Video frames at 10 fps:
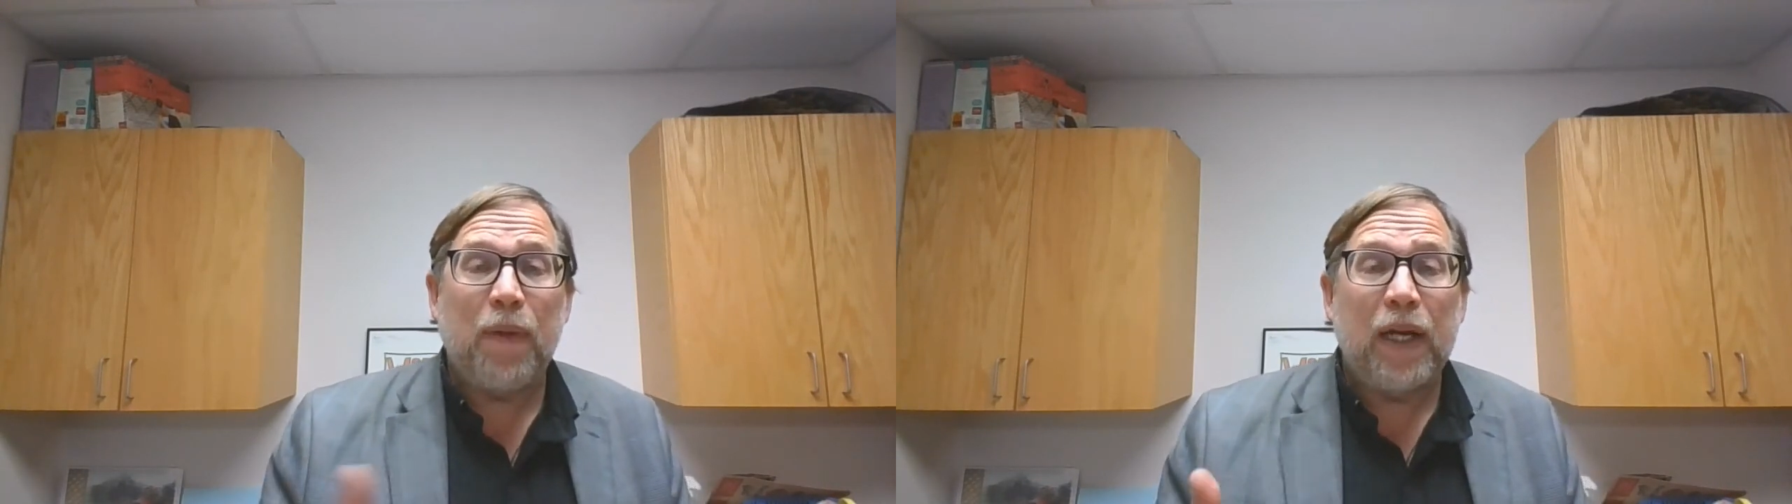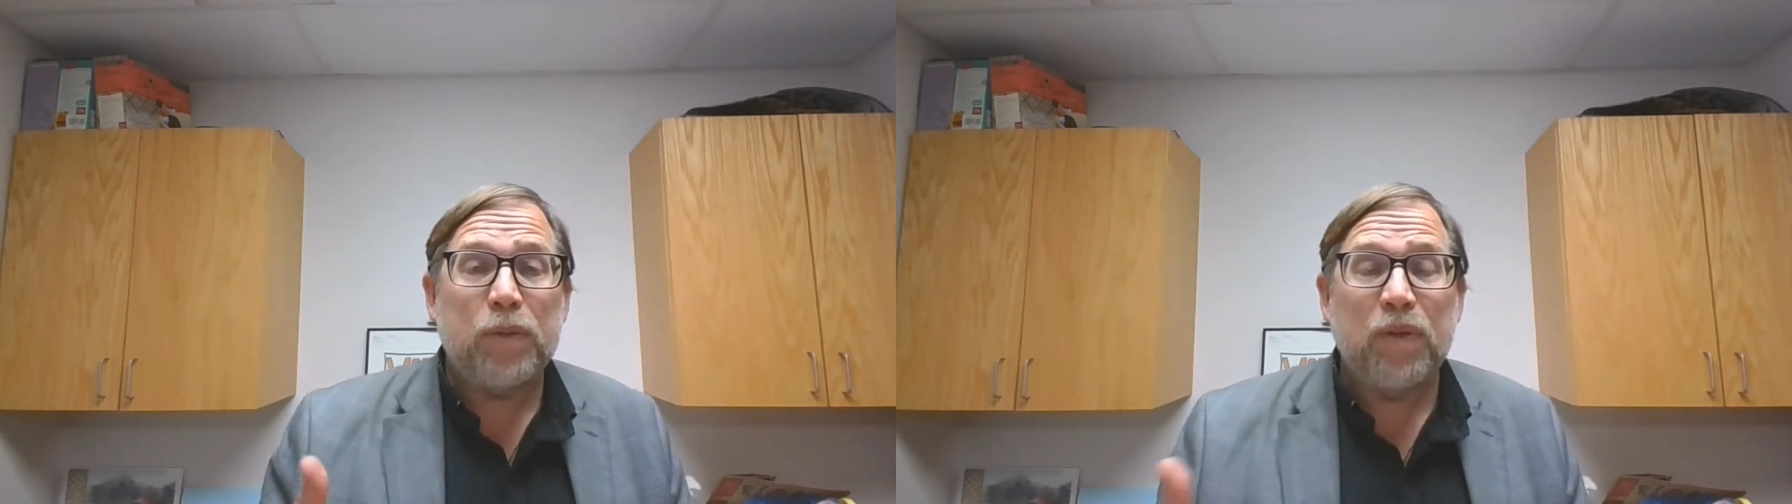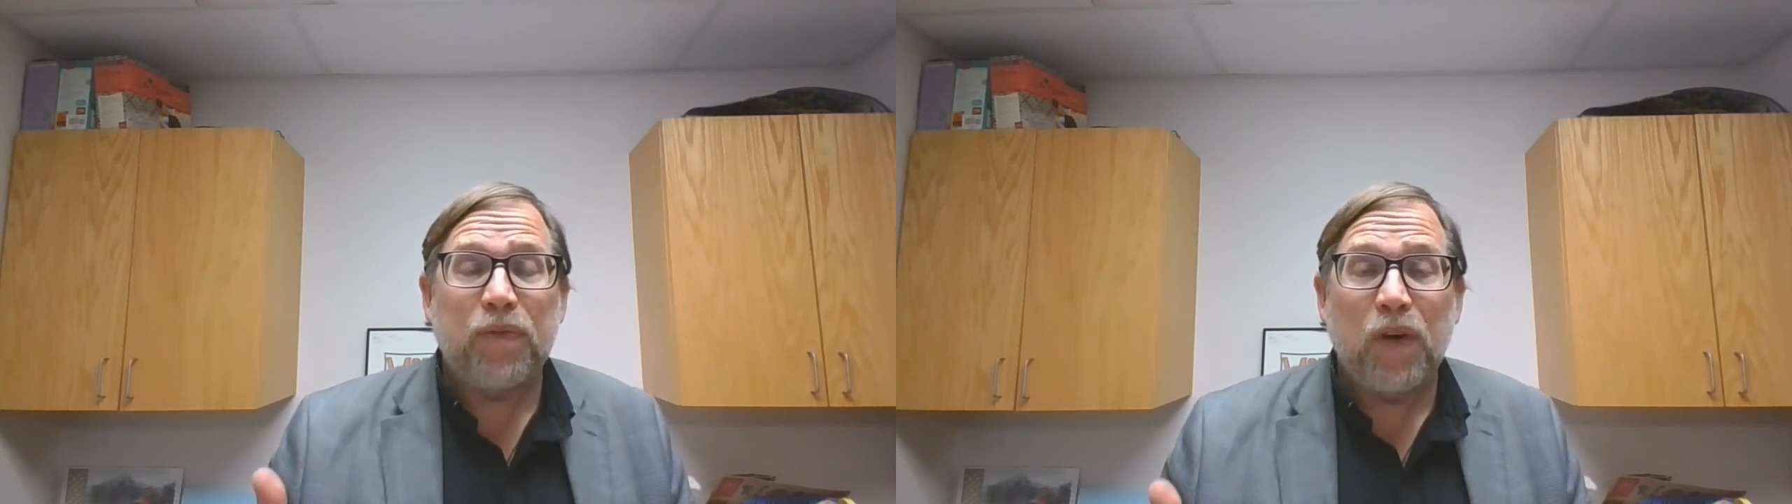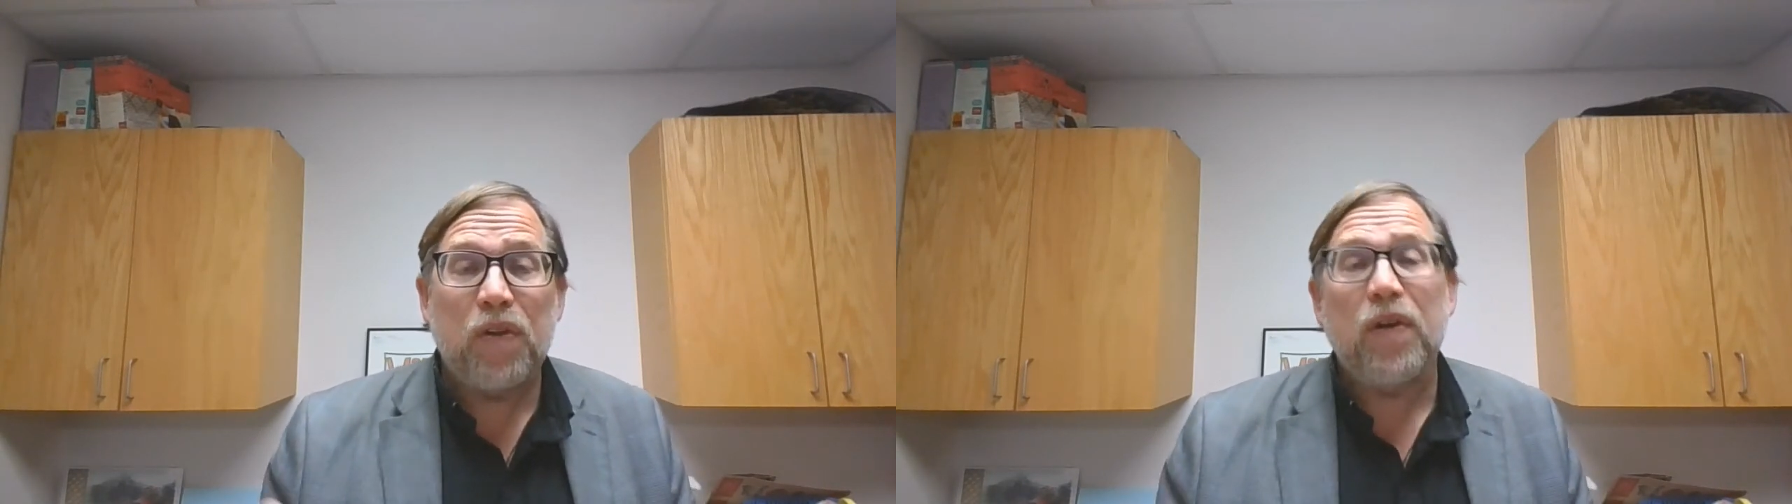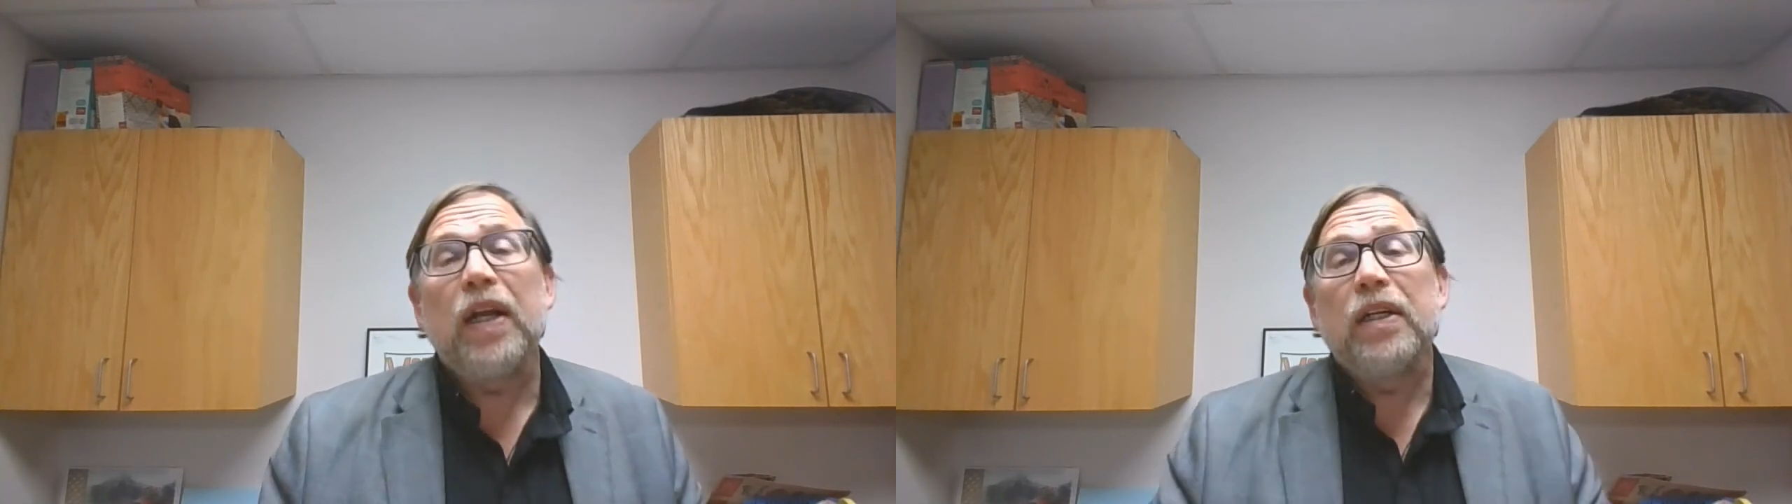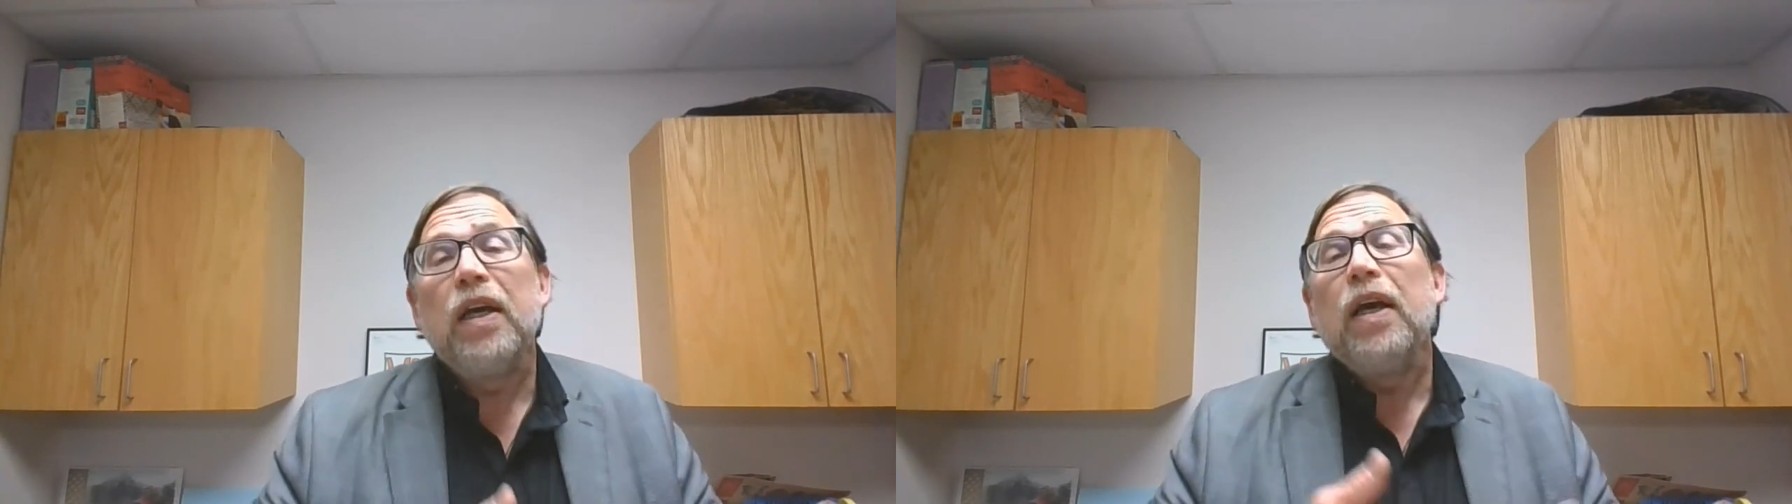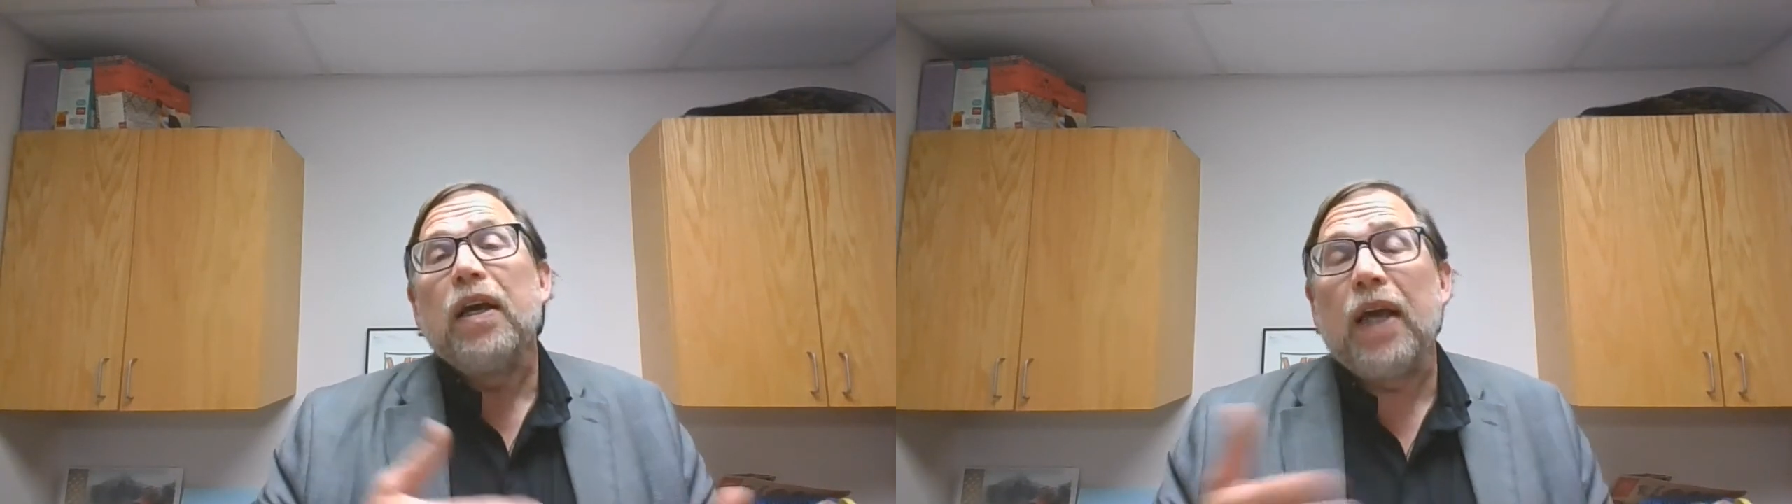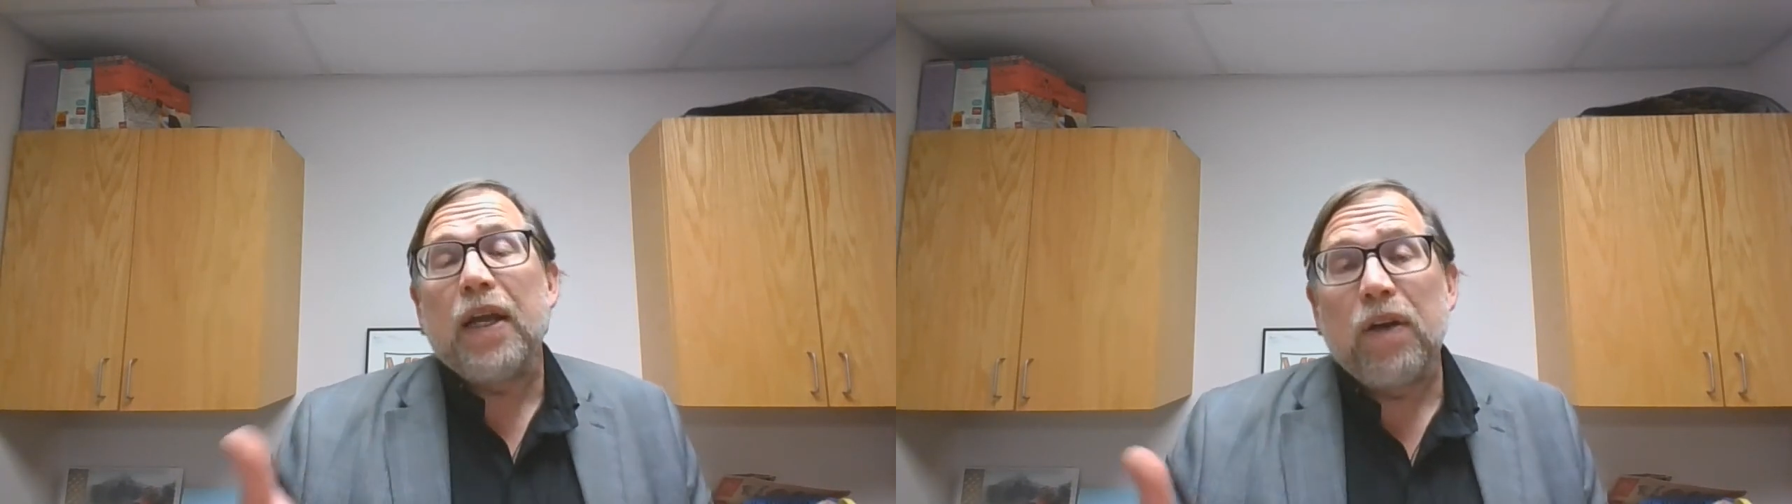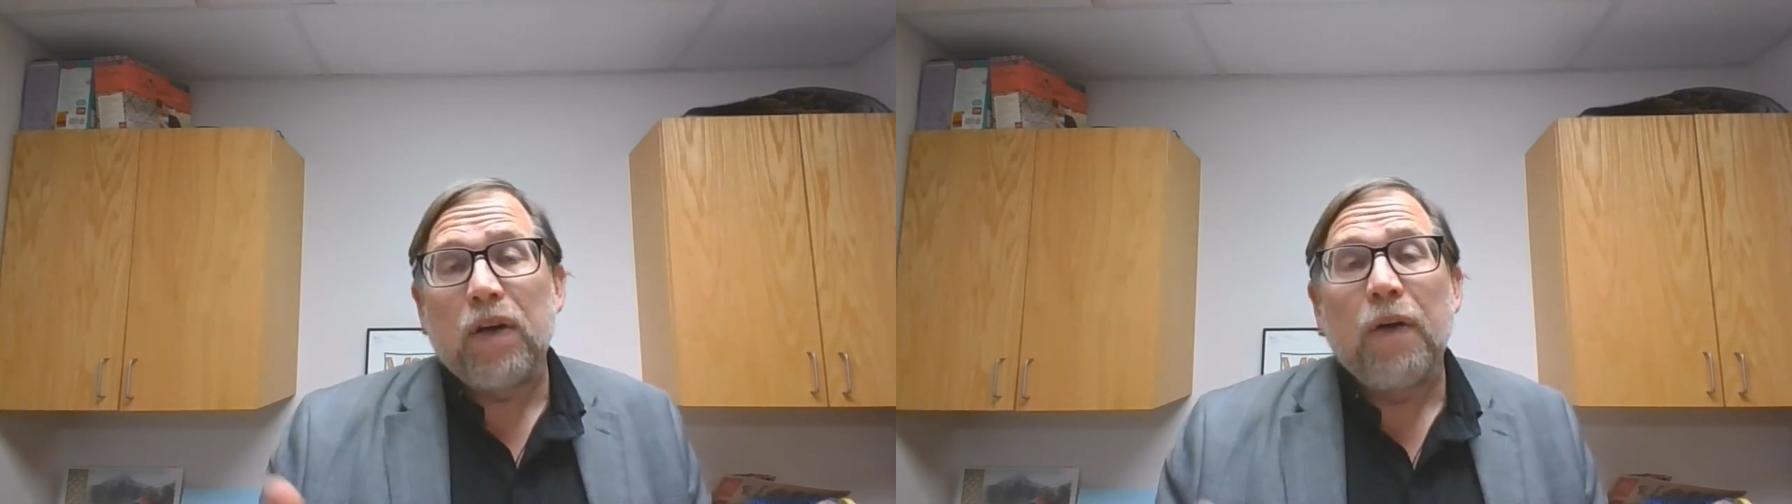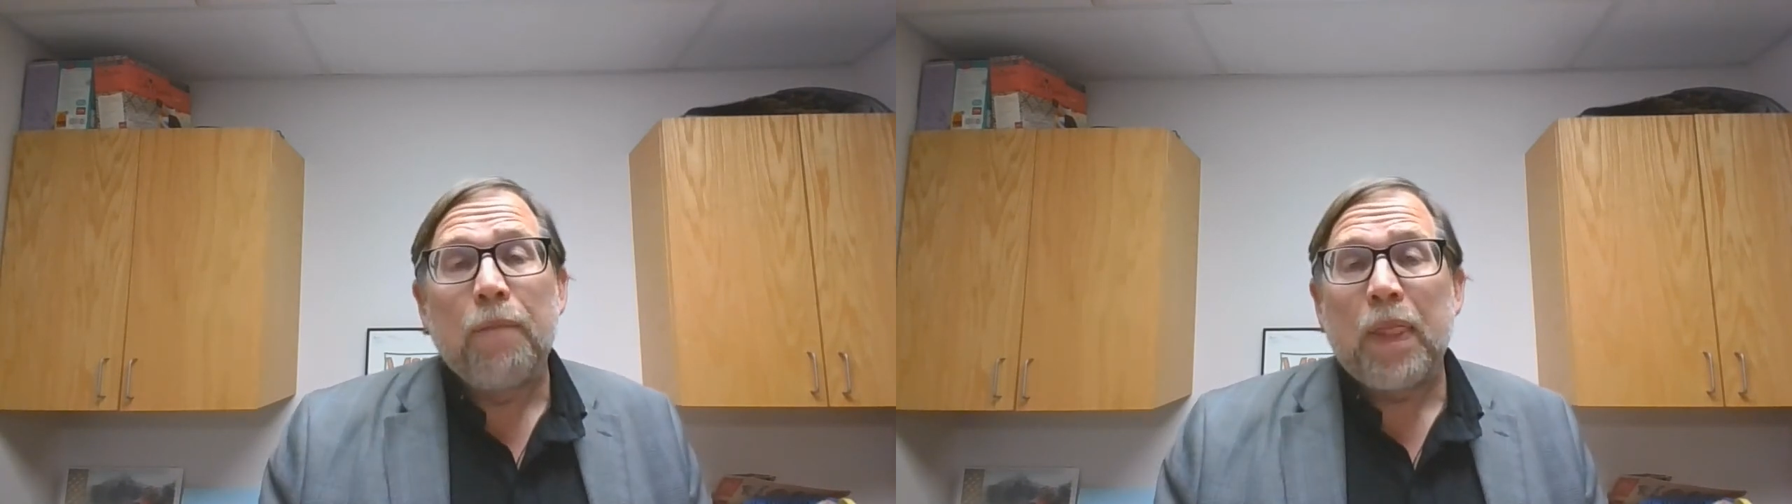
management further and get your